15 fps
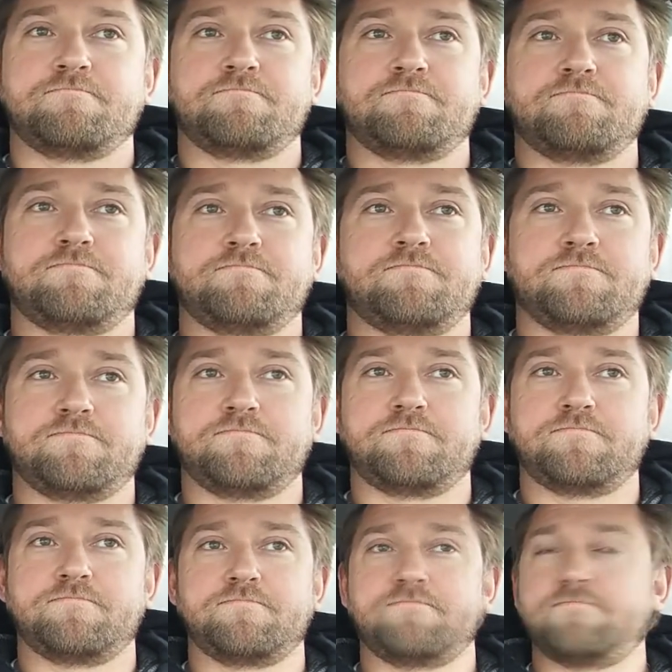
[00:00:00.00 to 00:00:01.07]

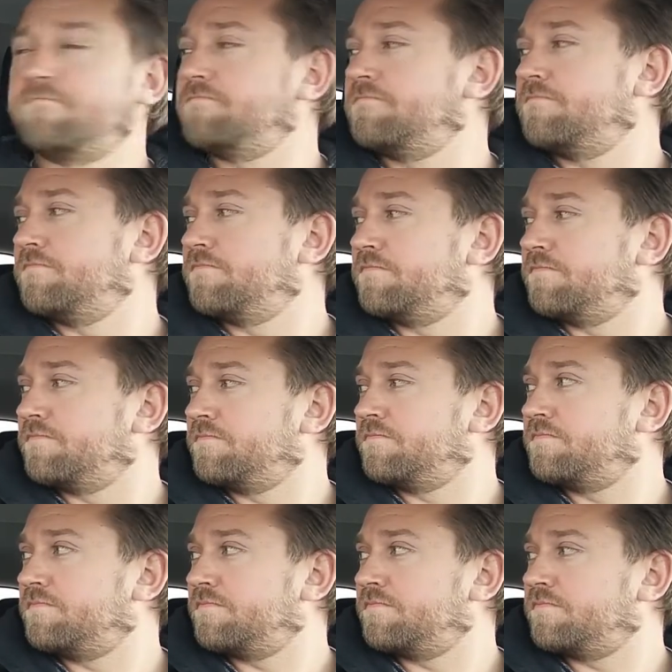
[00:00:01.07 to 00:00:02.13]

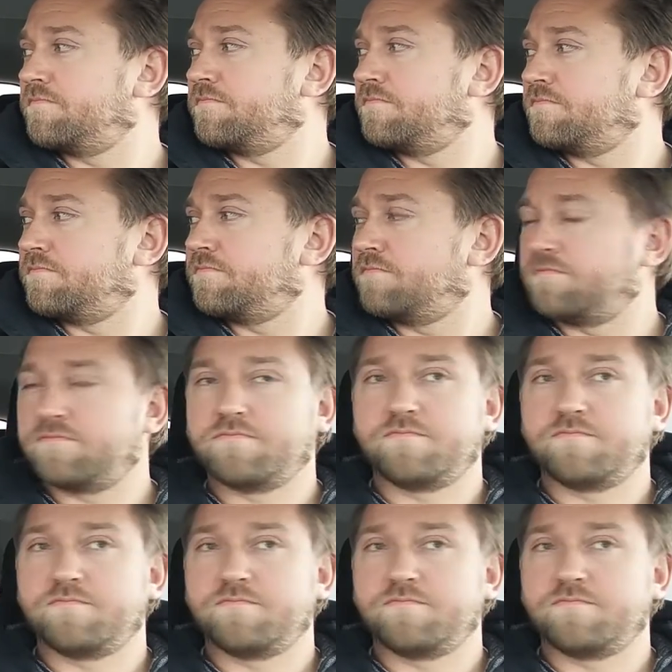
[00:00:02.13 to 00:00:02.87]
(not speaking)